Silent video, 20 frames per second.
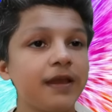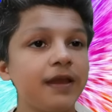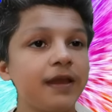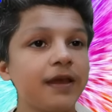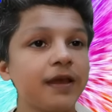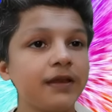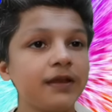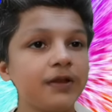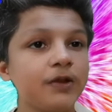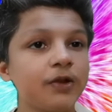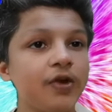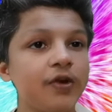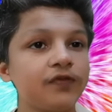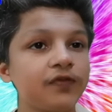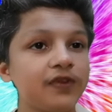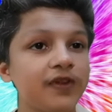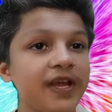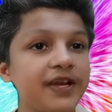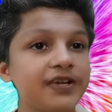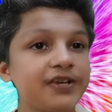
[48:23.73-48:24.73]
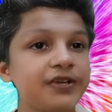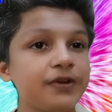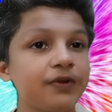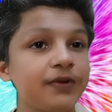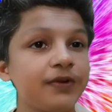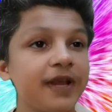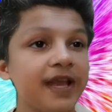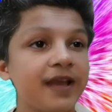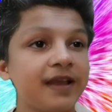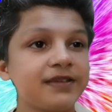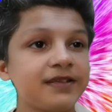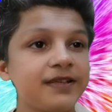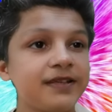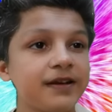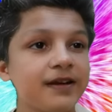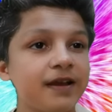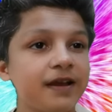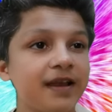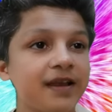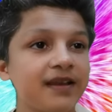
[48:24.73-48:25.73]
hunk of flesh known as The
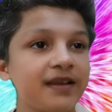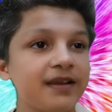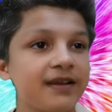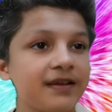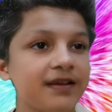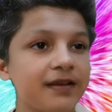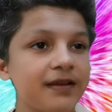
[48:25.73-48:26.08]
Rock,